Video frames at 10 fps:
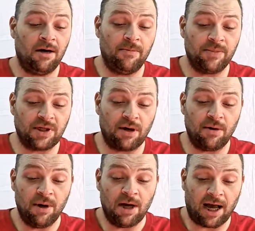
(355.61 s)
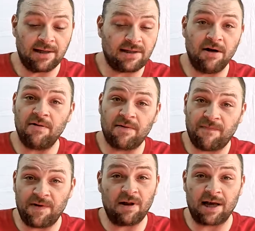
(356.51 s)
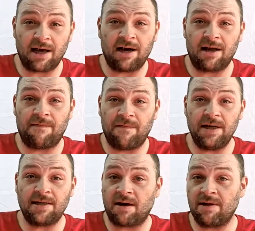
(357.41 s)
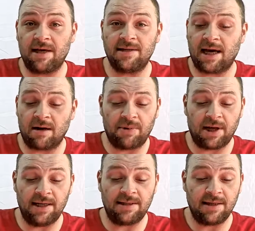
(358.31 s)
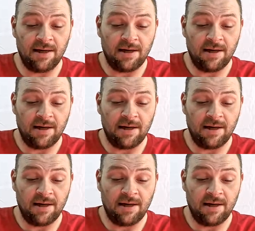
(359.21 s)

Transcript: So I still feel like it kind of fits. I don't think it's out of place.